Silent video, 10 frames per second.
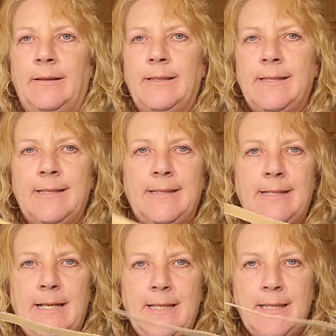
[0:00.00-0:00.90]
This is
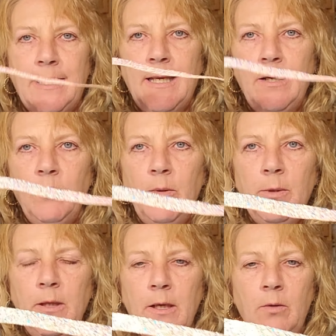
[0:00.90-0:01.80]
not the kind of
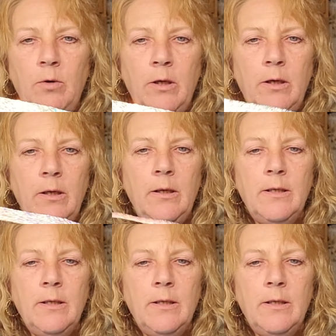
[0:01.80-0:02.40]
ribbon that I wanted.